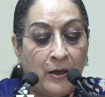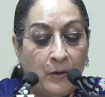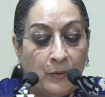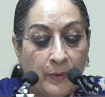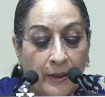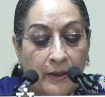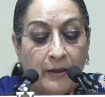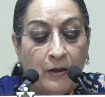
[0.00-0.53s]

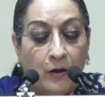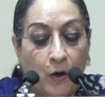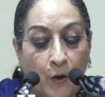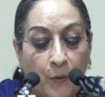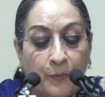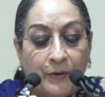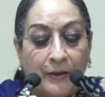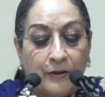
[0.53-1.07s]
We
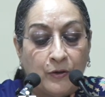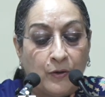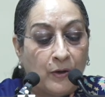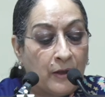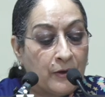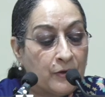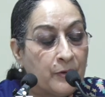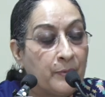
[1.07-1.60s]
hope that your
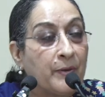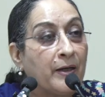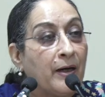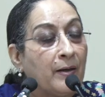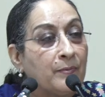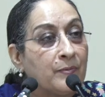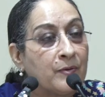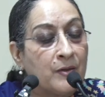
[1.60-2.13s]
country
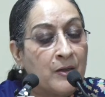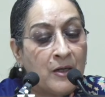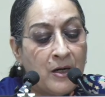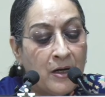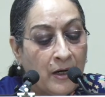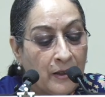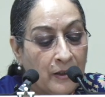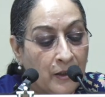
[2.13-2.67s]
becomes
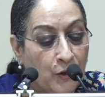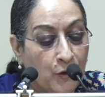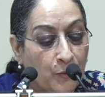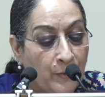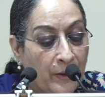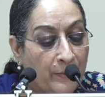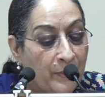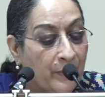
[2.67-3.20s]
an EU
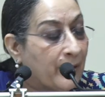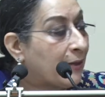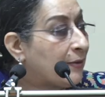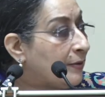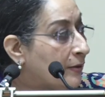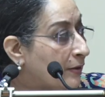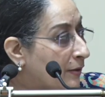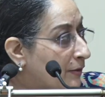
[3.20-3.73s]
member at
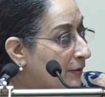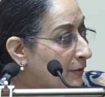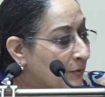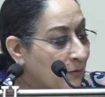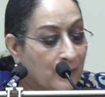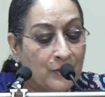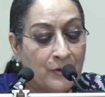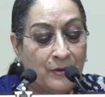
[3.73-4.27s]
the
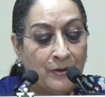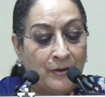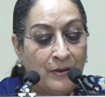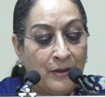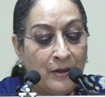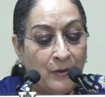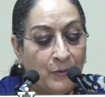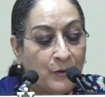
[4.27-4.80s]
earliest,
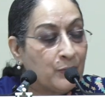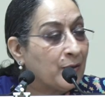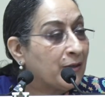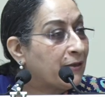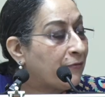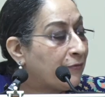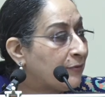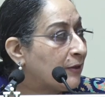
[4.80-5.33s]
which will
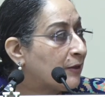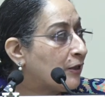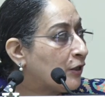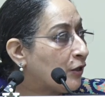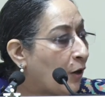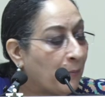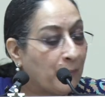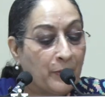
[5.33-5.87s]
definitely
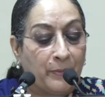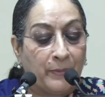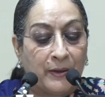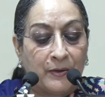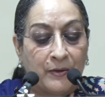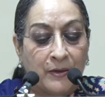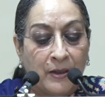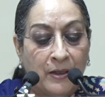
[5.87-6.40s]

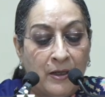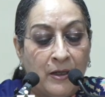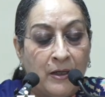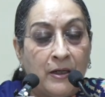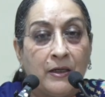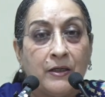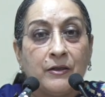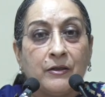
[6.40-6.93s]
complement
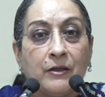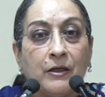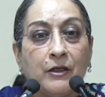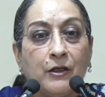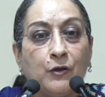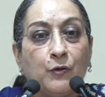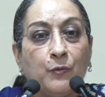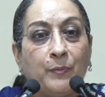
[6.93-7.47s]

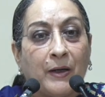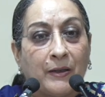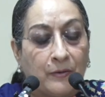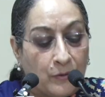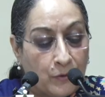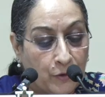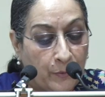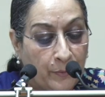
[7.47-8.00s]
India-EU
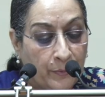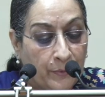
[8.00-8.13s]
partnership.